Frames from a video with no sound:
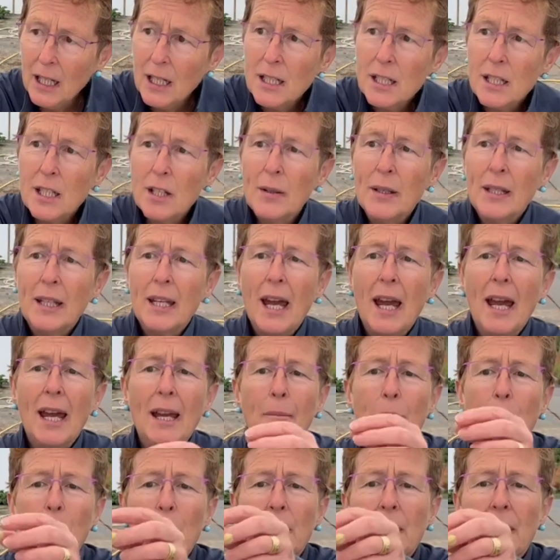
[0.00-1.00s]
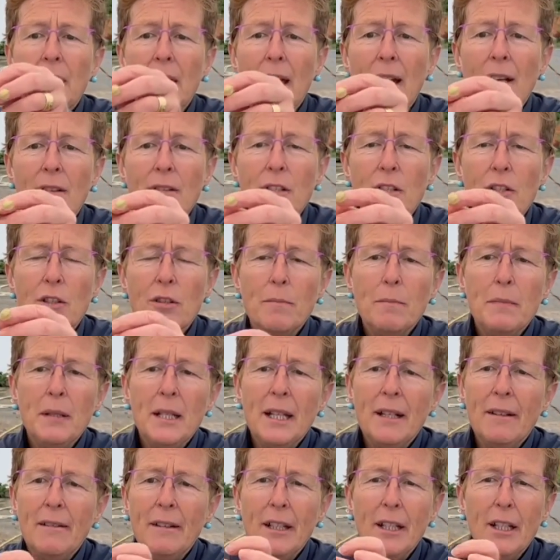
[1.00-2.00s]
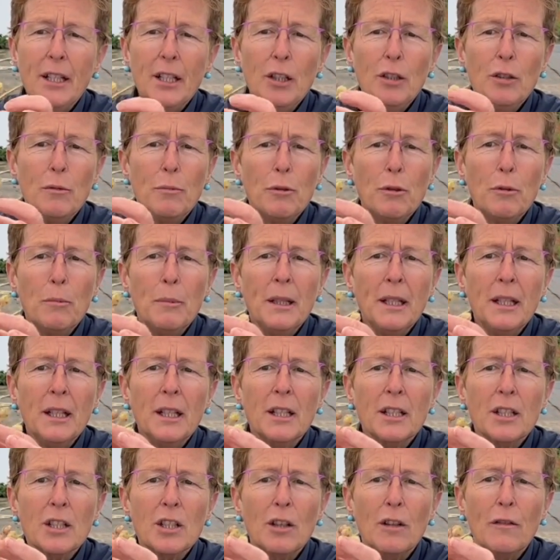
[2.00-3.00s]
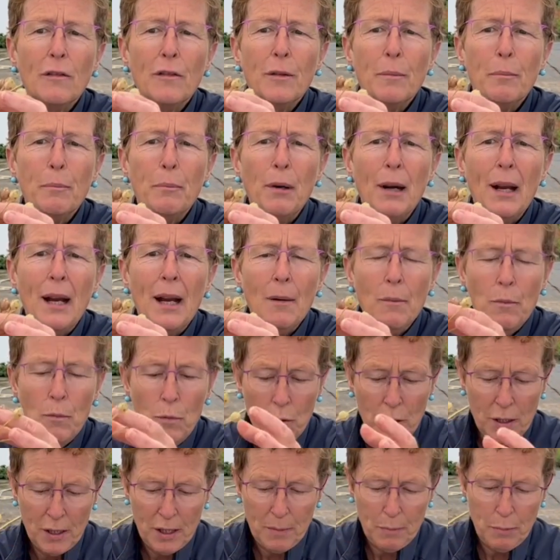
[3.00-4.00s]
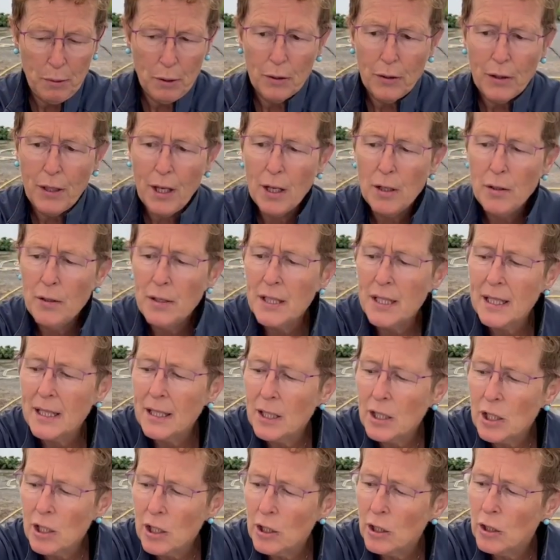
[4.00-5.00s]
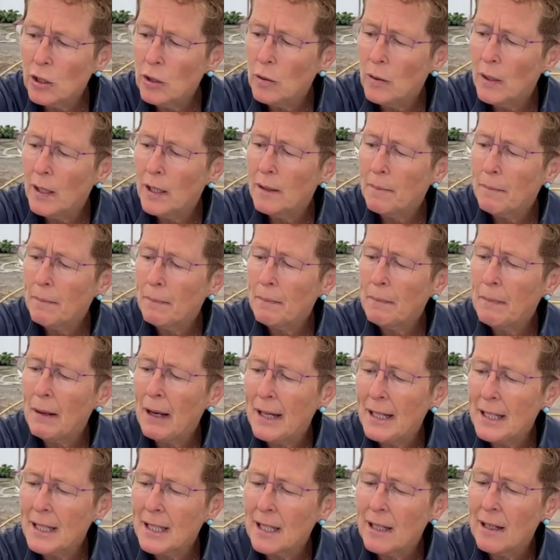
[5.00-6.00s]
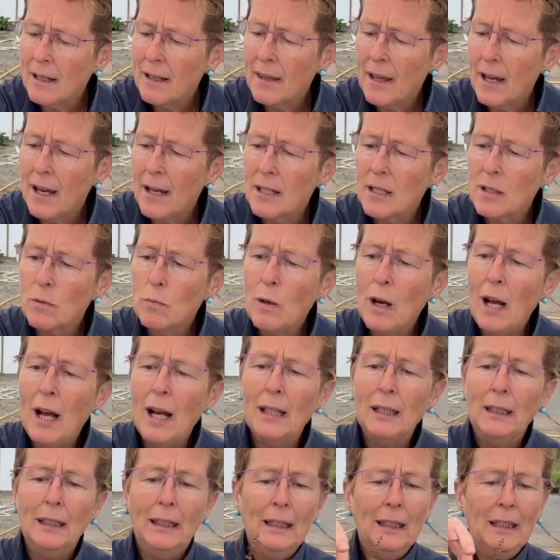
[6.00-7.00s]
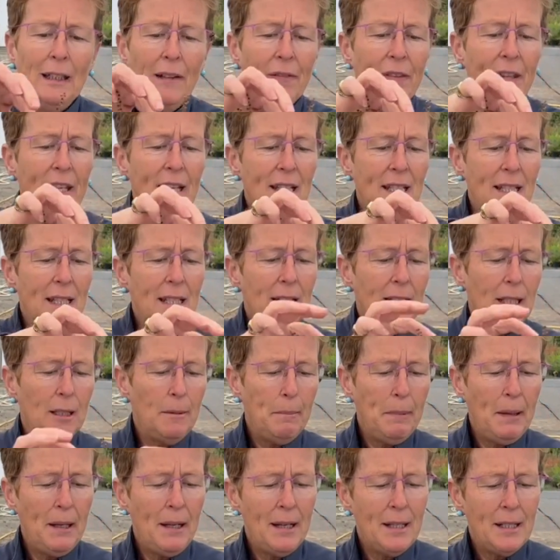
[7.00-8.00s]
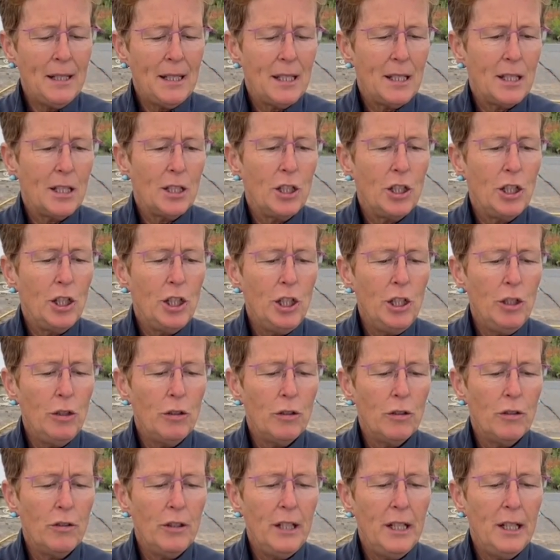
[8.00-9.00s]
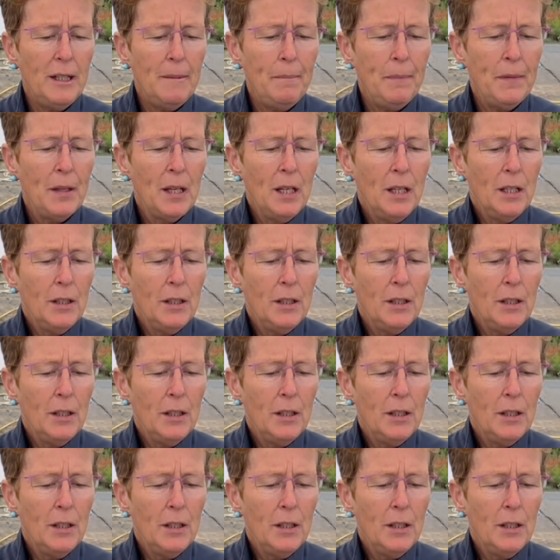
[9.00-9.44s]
So again, with the Alstromeiria, you'd probably cut off the brown ones, put those into a place like that as well. This little plant is a Teucrium.